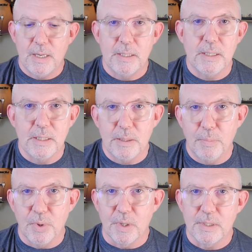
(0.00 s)
is into
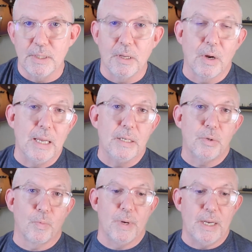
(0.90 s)
books and they're
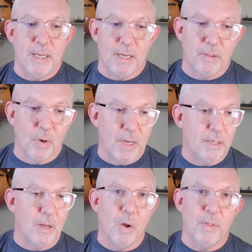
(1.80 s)
into reading and they're
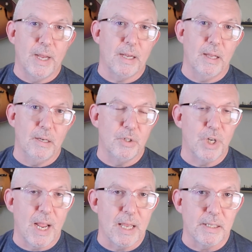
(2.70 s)
into all that kind of
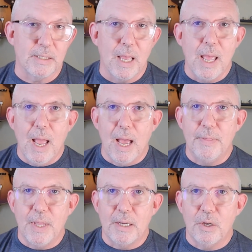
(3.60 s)
jazz,
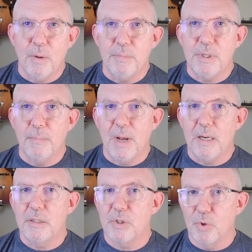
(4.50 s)
and they come to
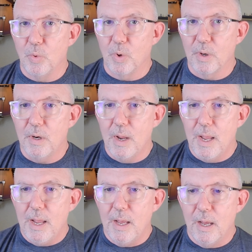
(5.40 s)
my store,
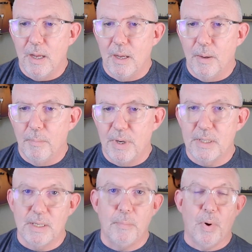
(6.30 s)

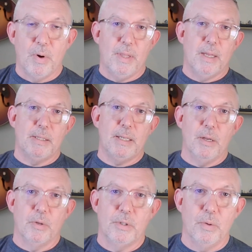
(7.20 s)
because I'm part of that
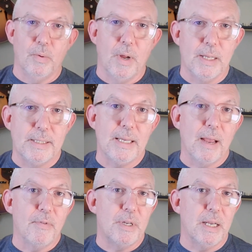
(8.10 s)
sale, so Etsy
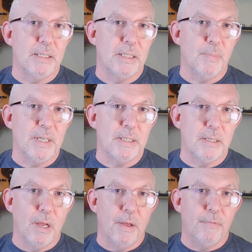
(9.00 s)
advertises my
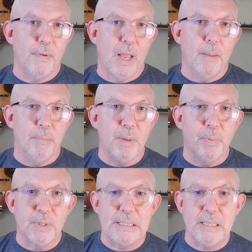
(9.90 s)
stuff and
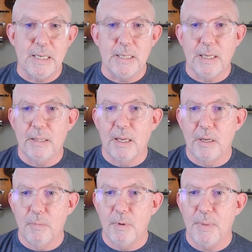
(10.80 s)
people see it and they
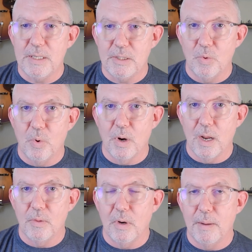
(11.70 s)
come to my store
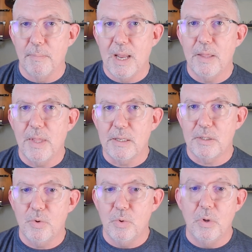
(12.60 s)
and they're like, man, that's
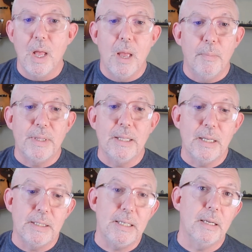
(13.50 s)
cool. But then
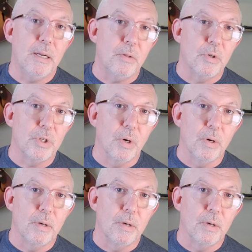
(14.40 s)
they see another shirt,